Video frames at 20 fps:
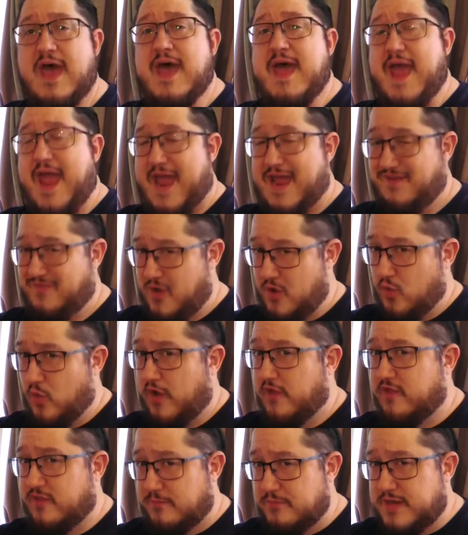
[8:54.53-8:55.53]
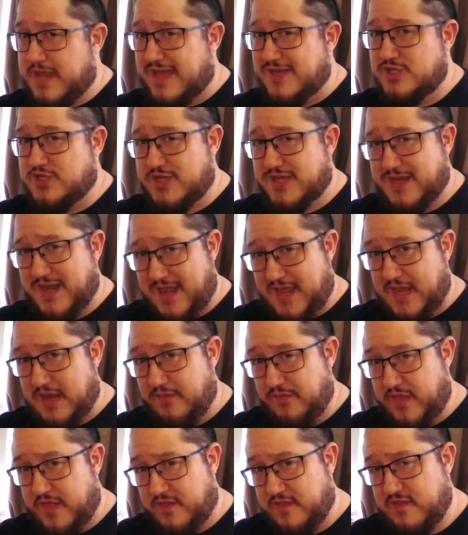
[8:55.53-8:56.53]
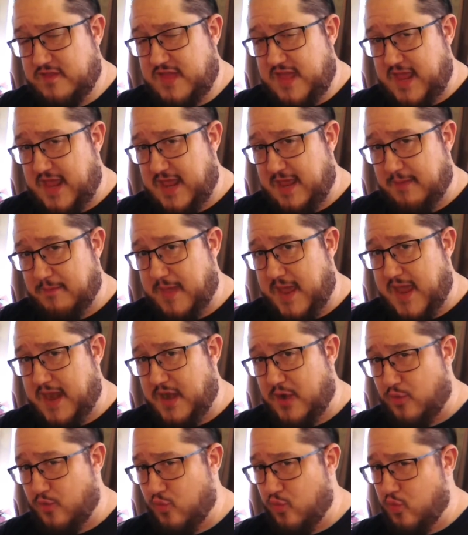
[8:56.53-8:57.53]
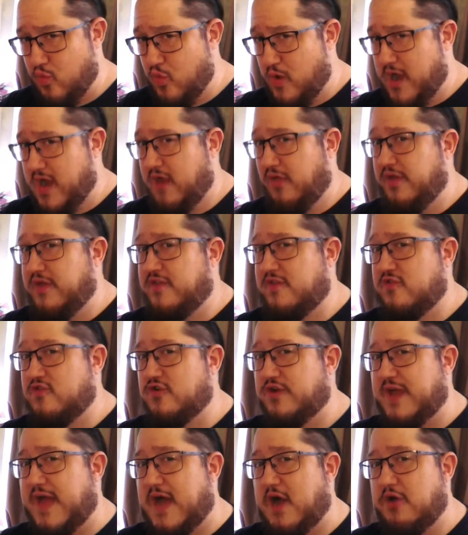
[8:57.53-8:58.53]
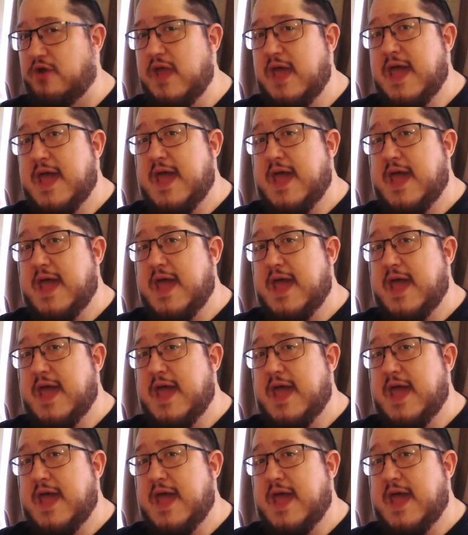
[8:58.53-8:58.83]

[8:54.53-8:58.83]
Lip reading: And there was some tension in this team, and it really stood out.